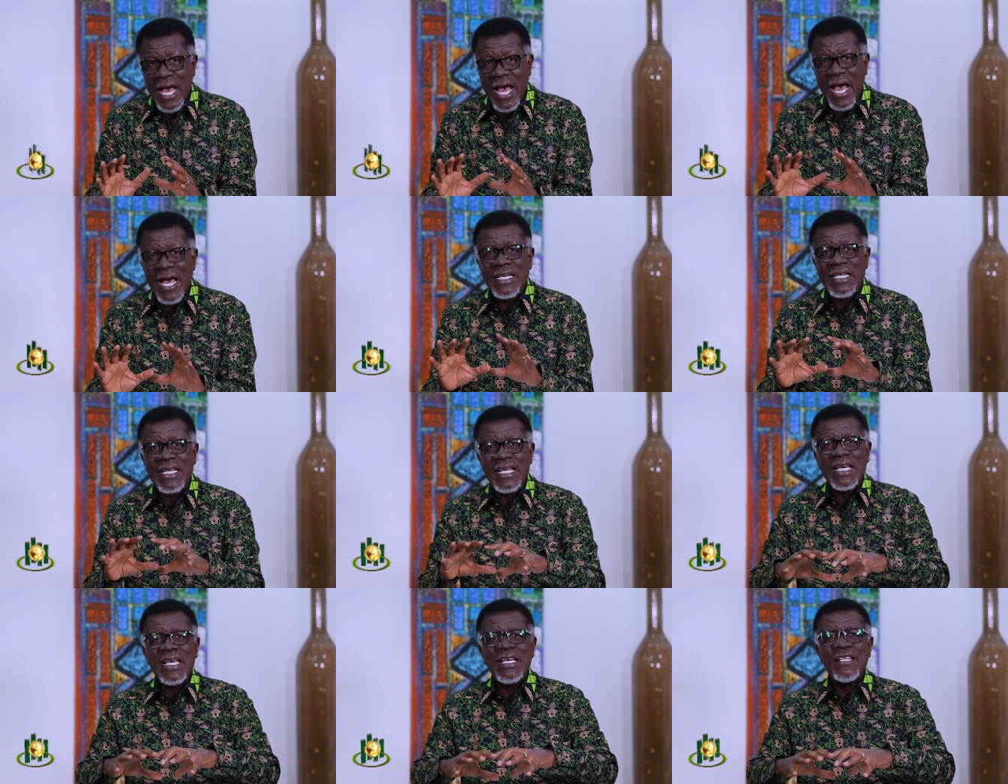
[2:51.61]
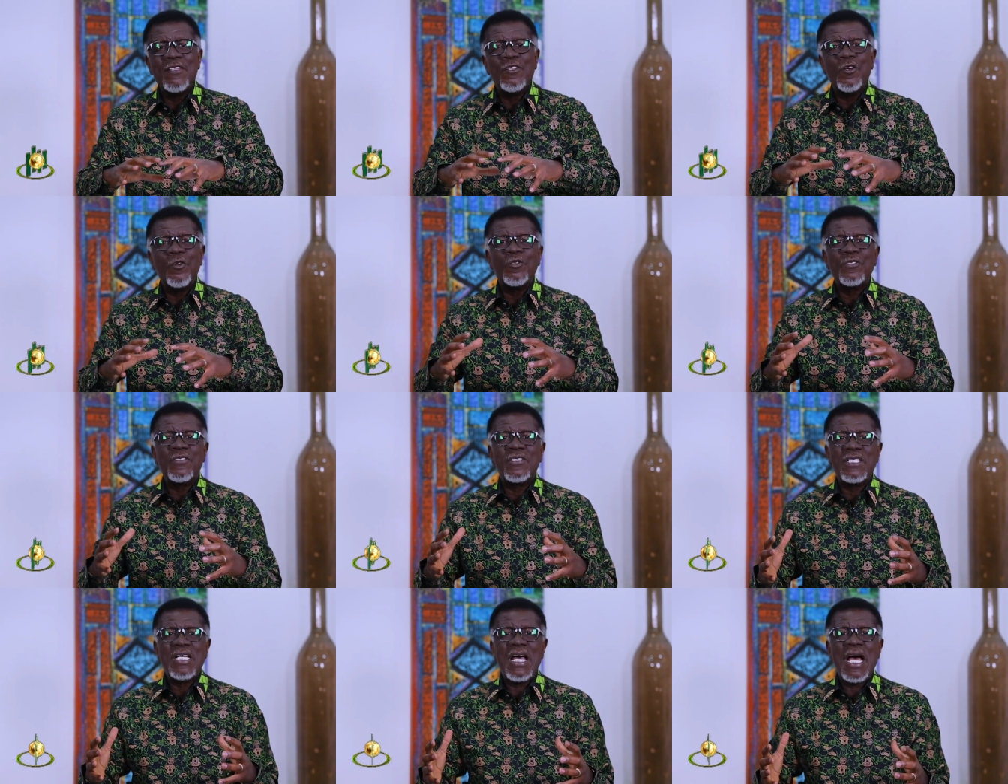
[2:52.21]
And in
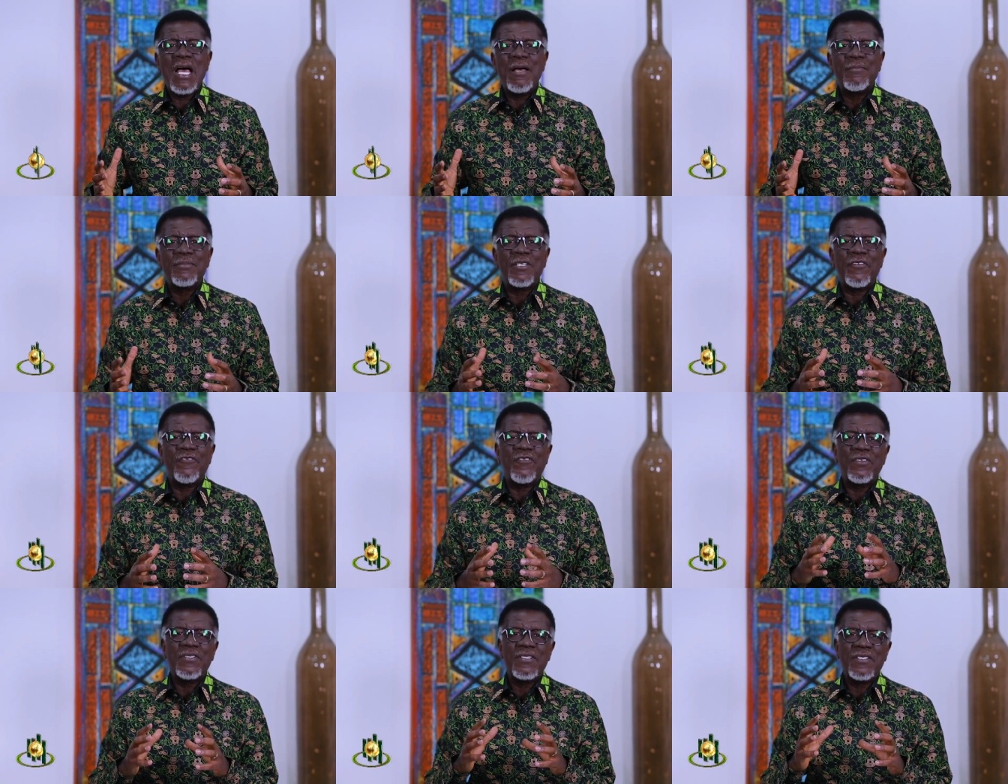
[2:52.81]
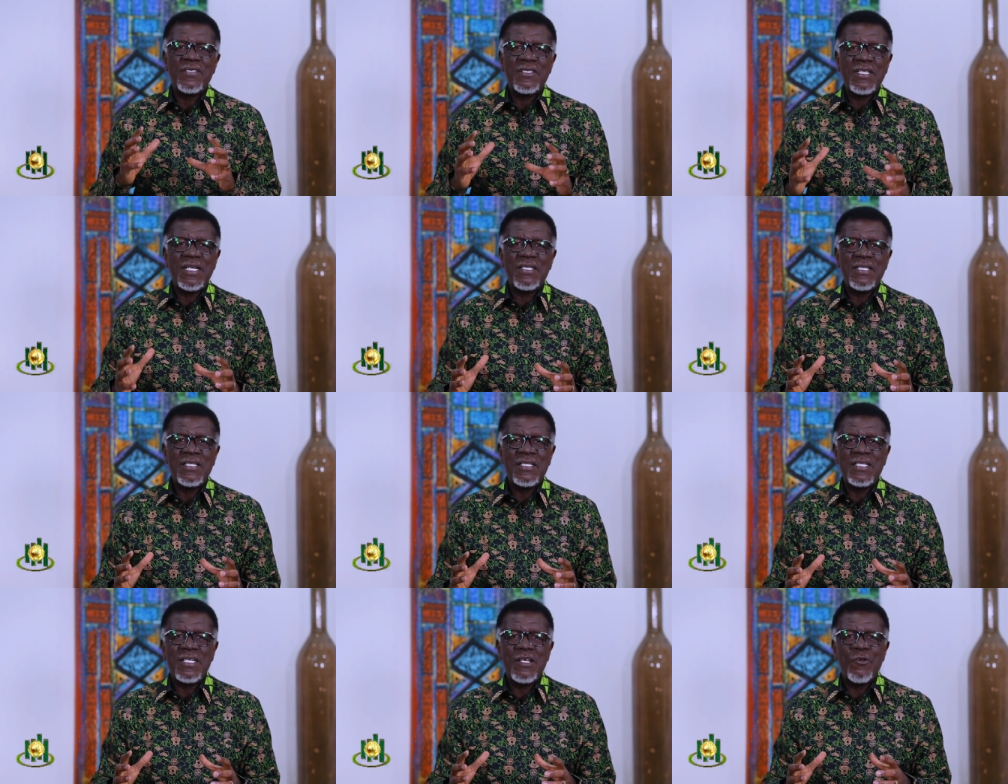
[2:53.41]
those times of
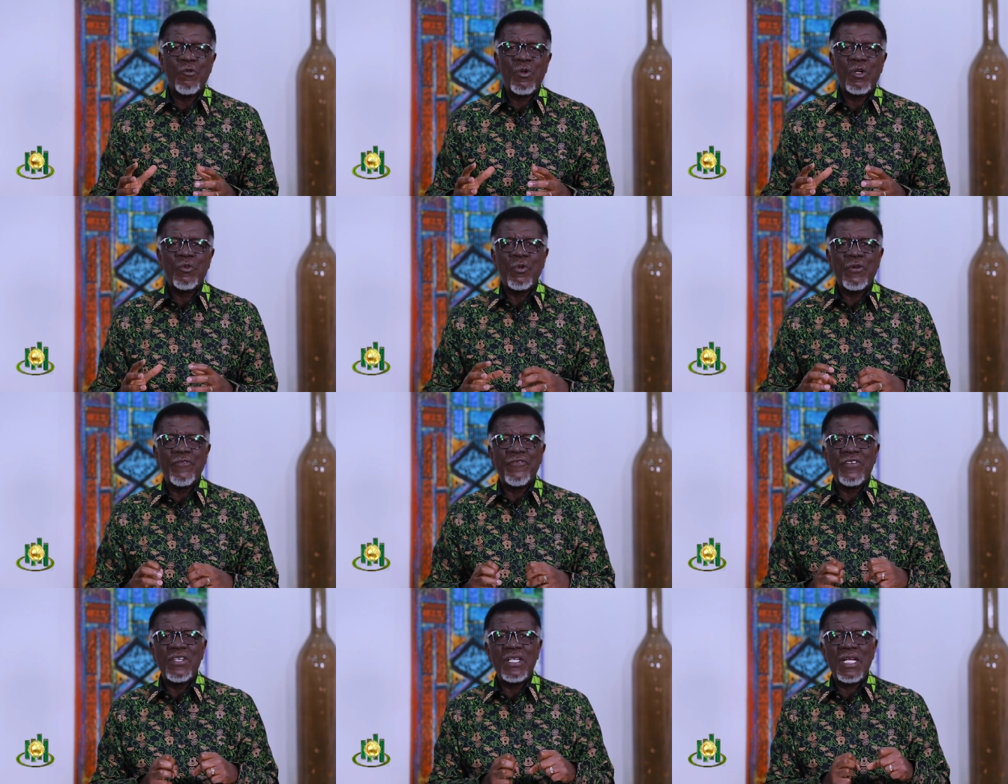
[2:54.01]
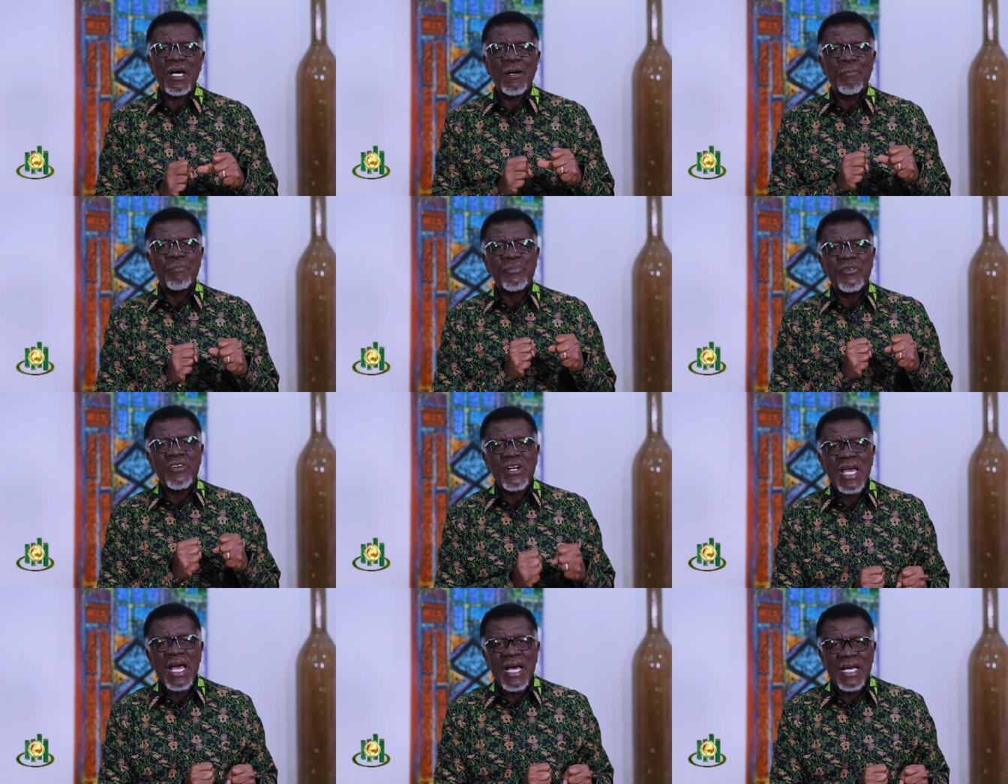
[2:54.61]
uncertainty, when we feel our
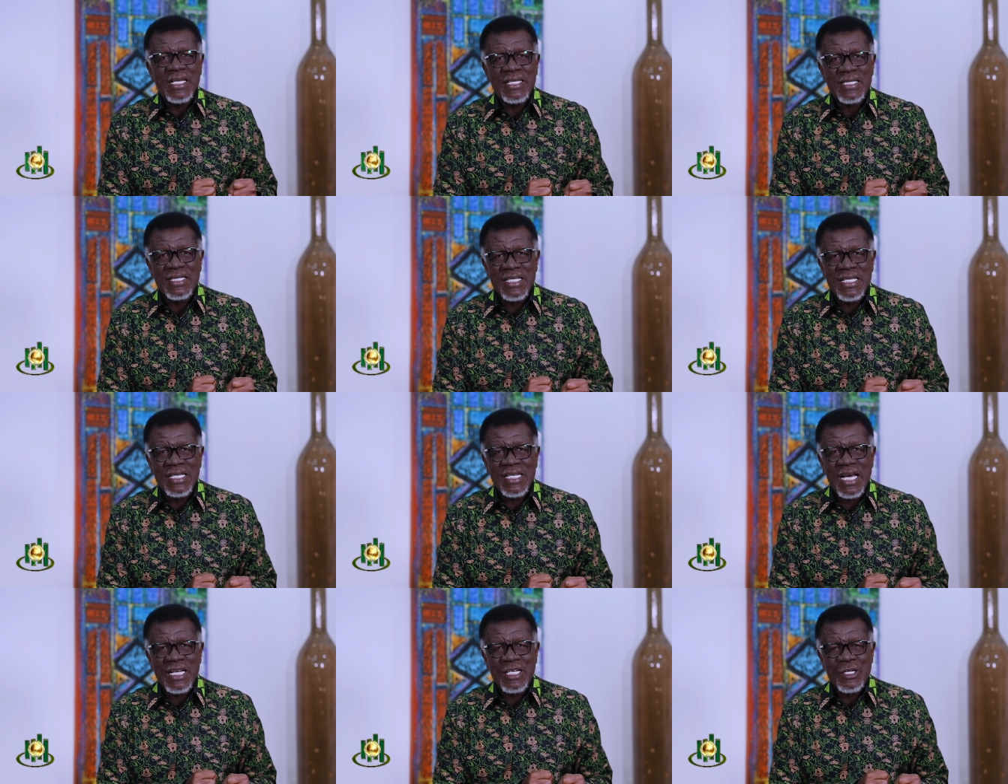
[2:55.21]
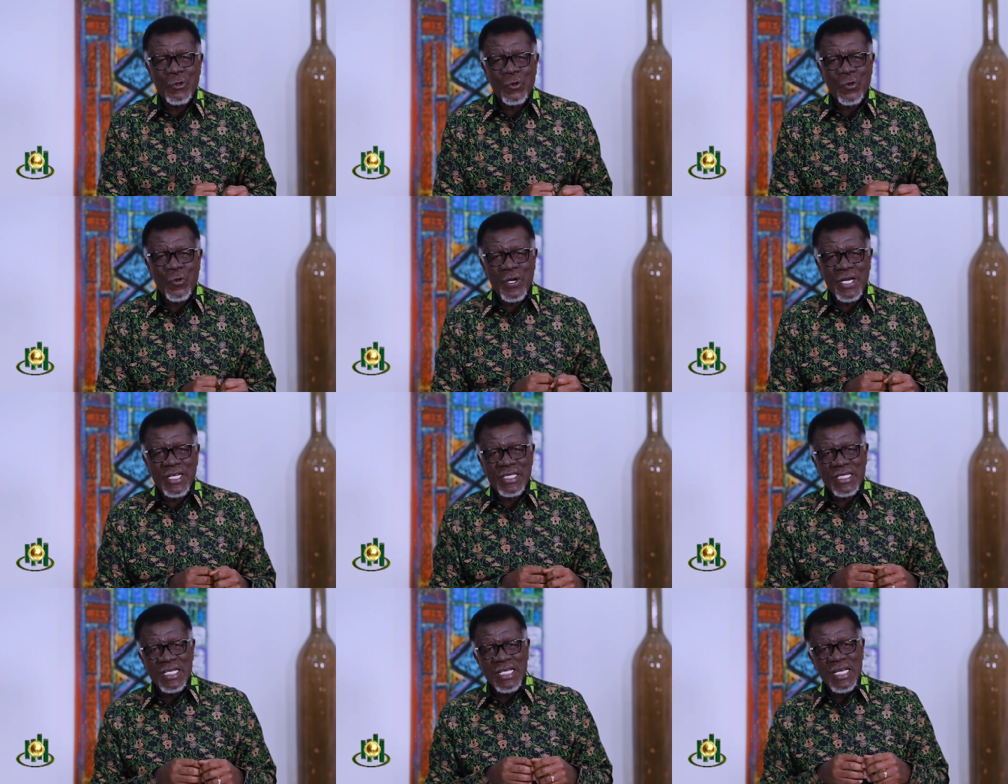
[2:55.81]
prayer is
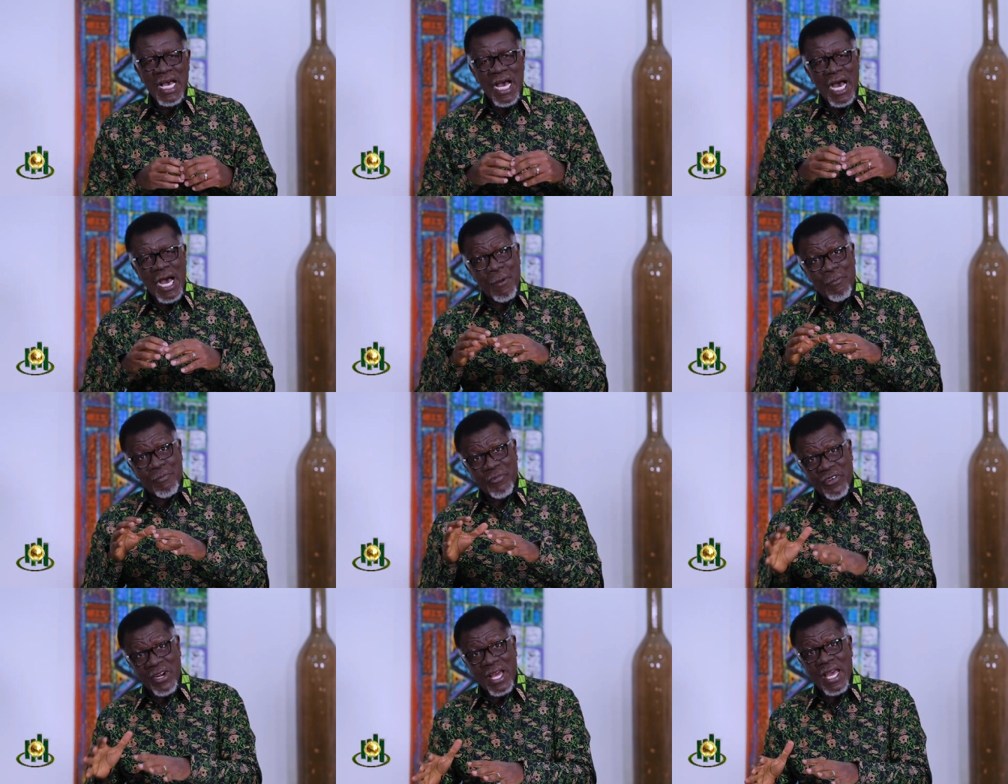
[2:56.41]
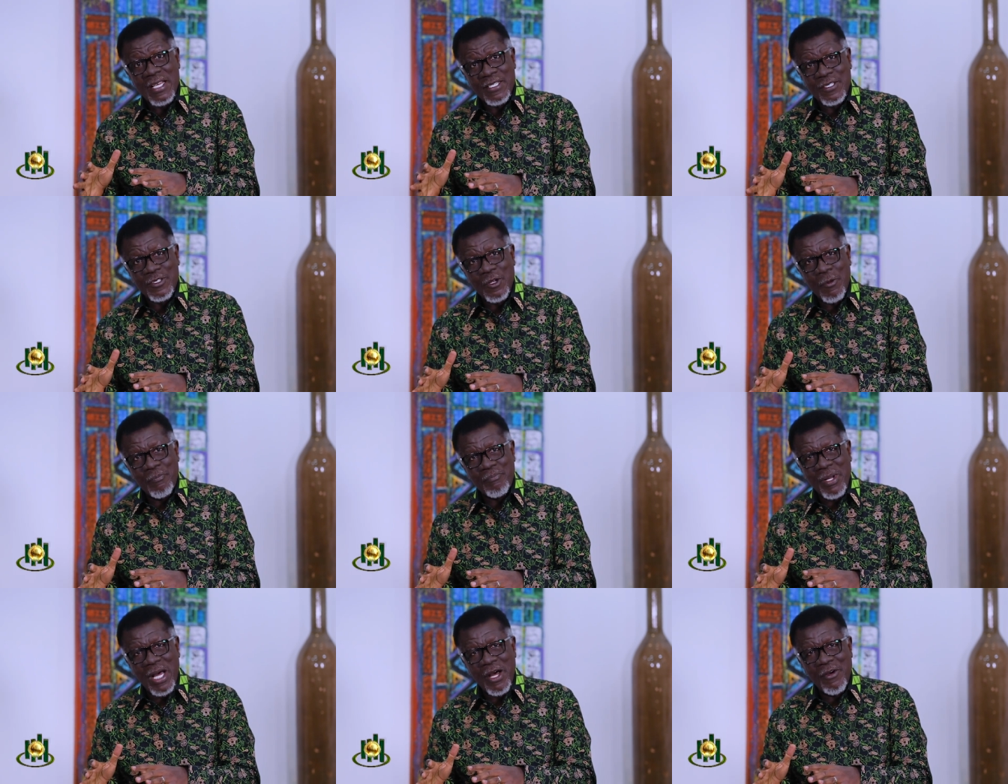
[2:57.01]
inadequate, our prayer is
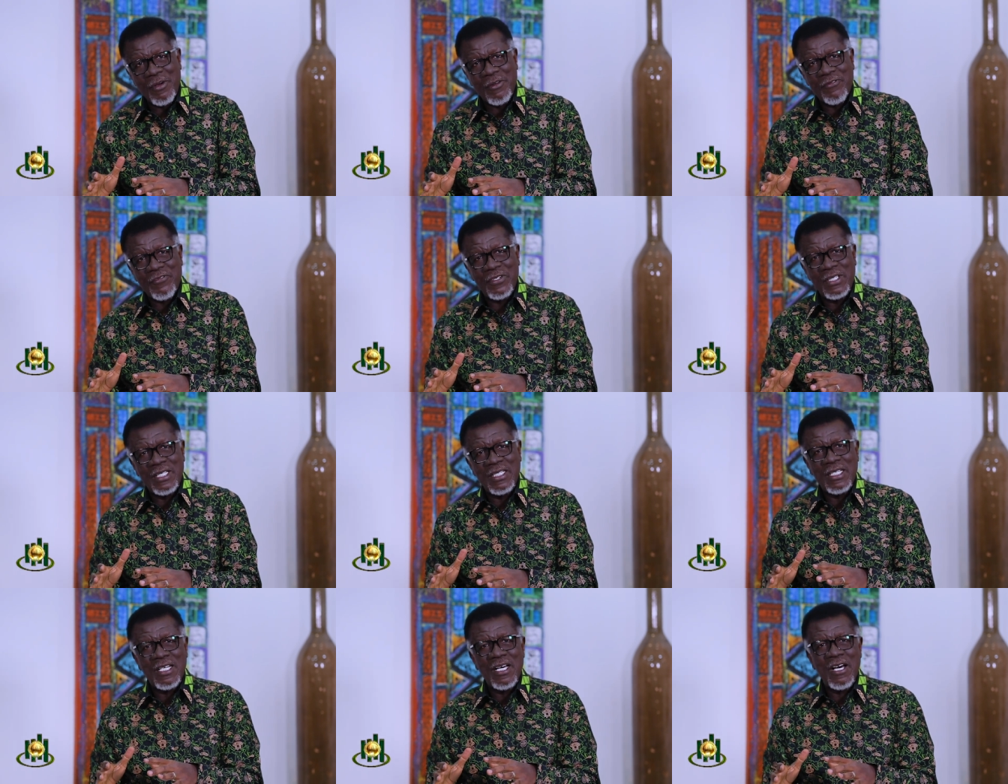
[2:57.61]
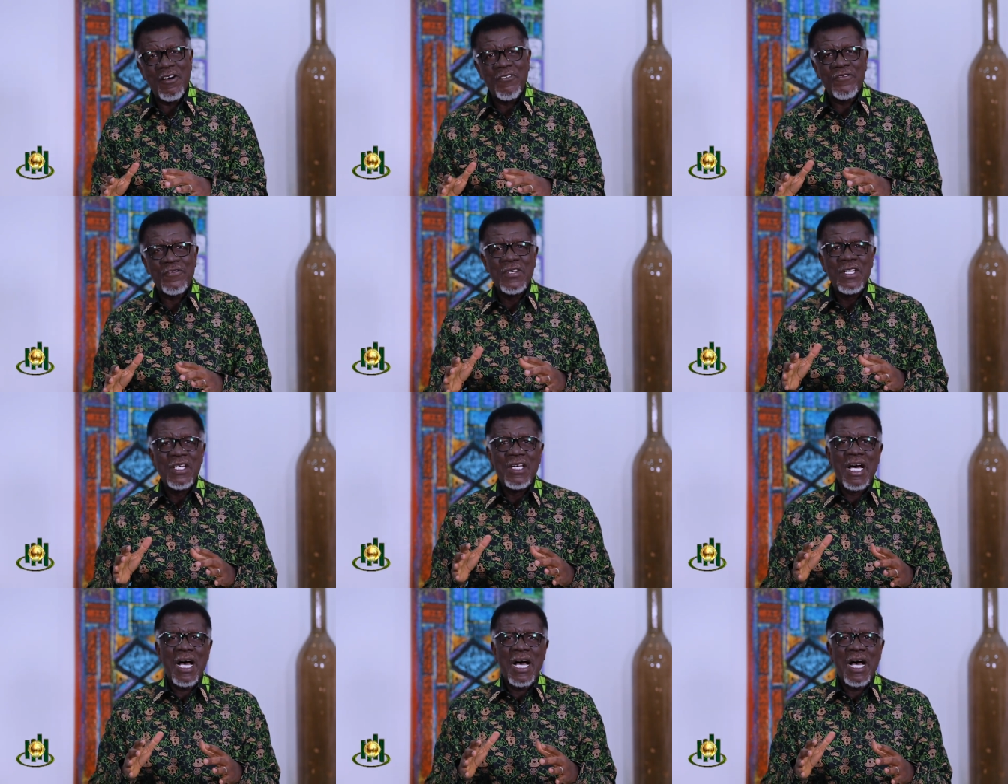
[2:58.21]
not powerful enough,